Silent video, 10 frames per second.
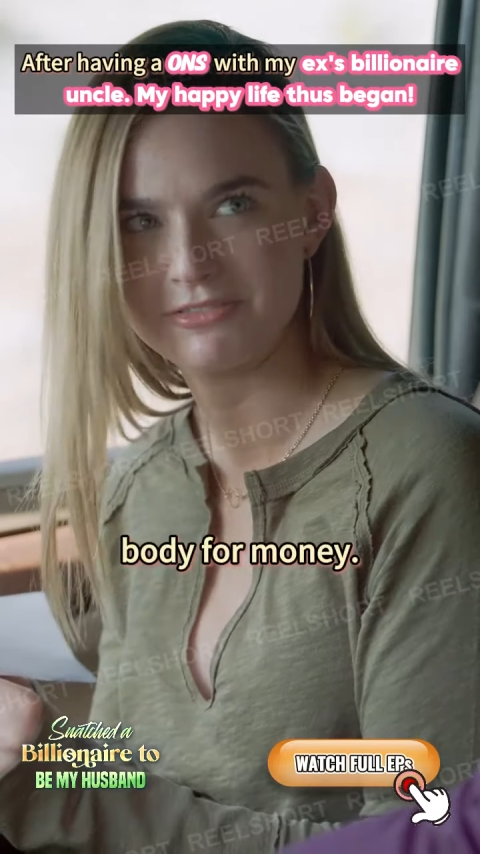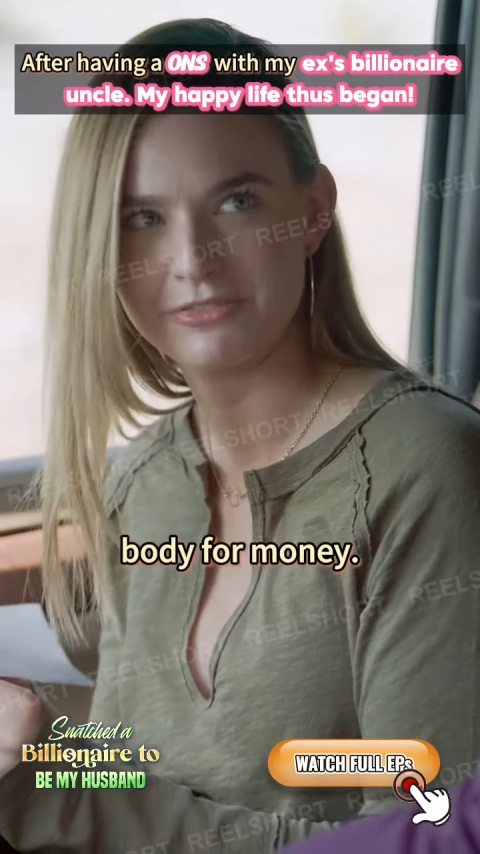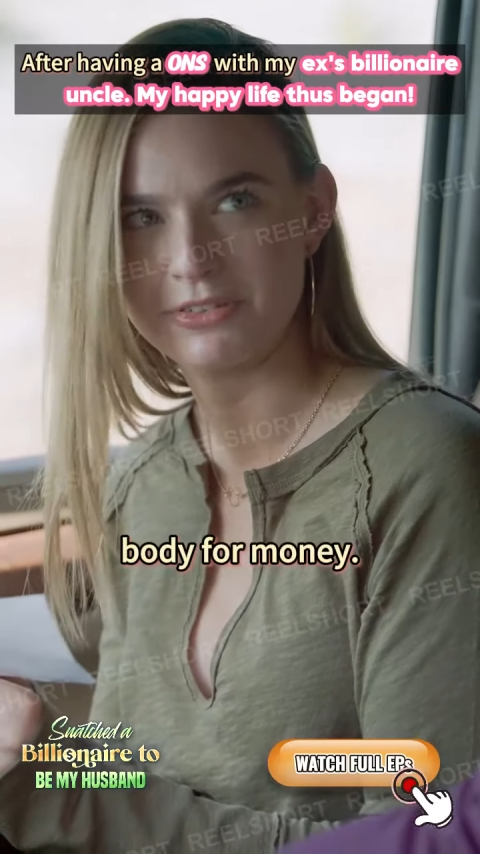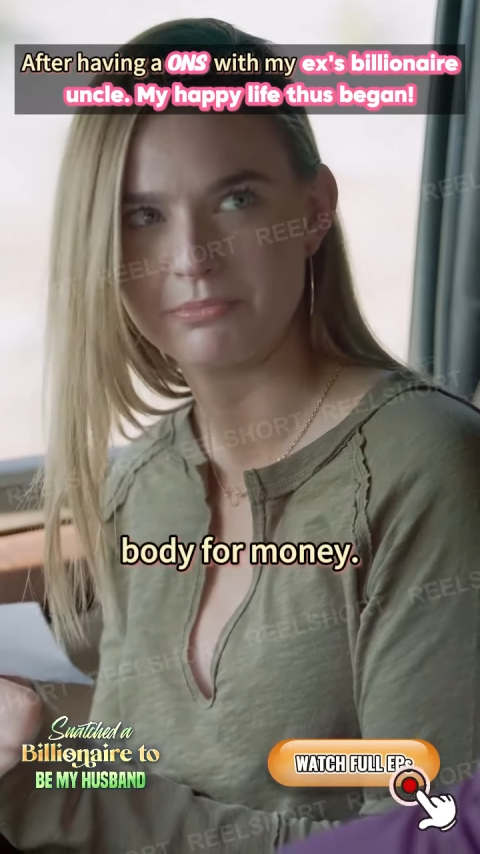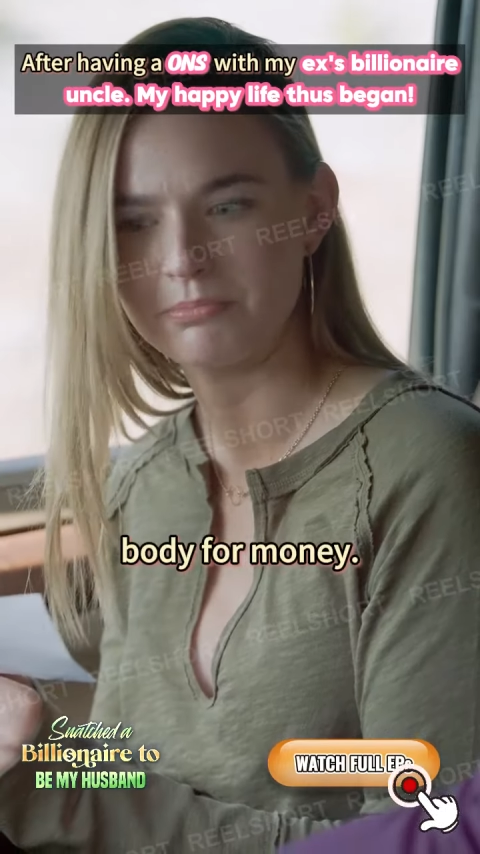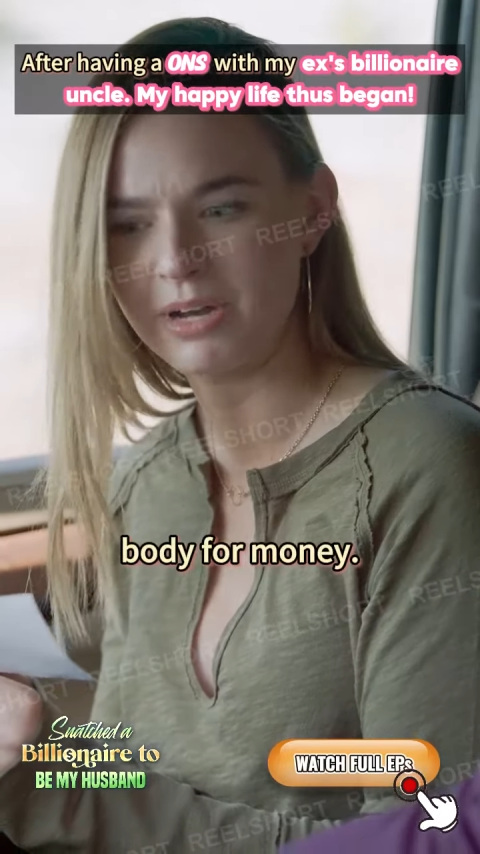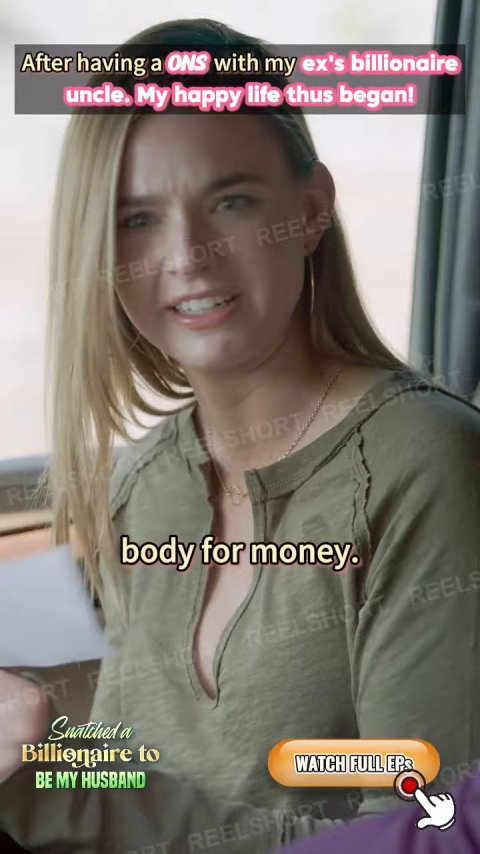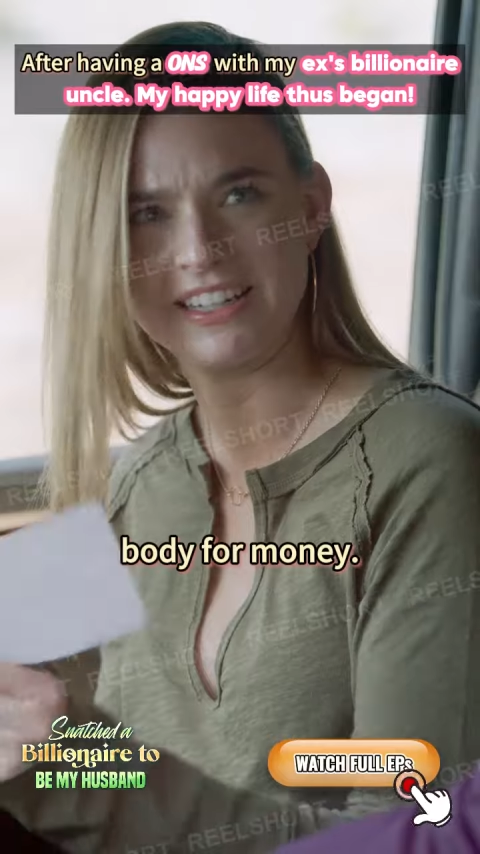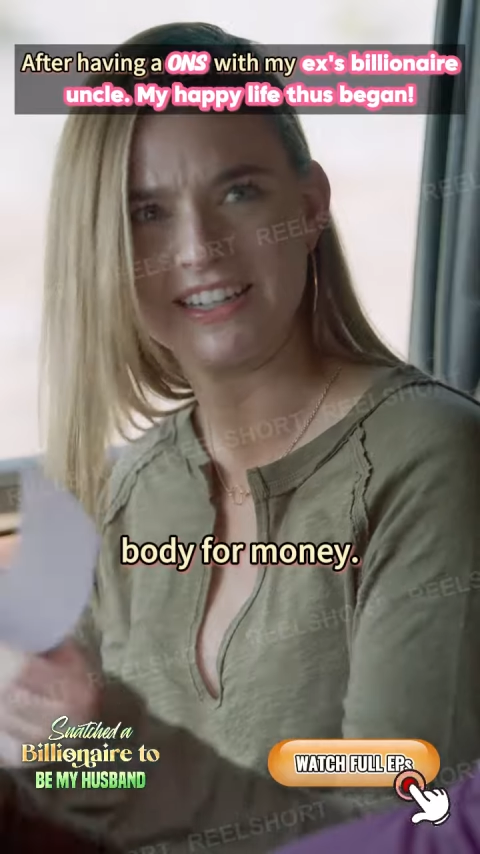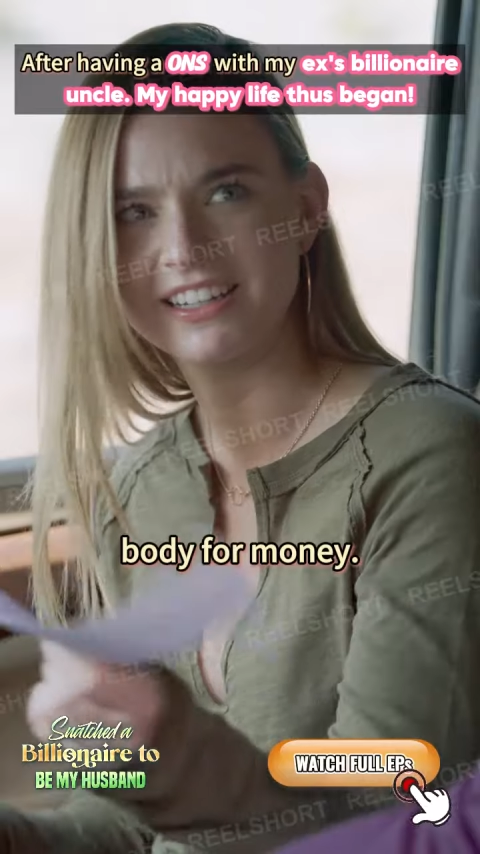for
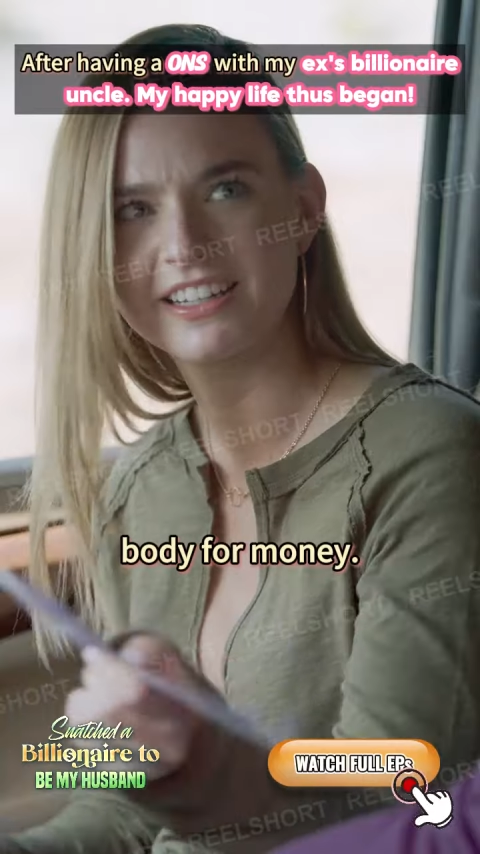money.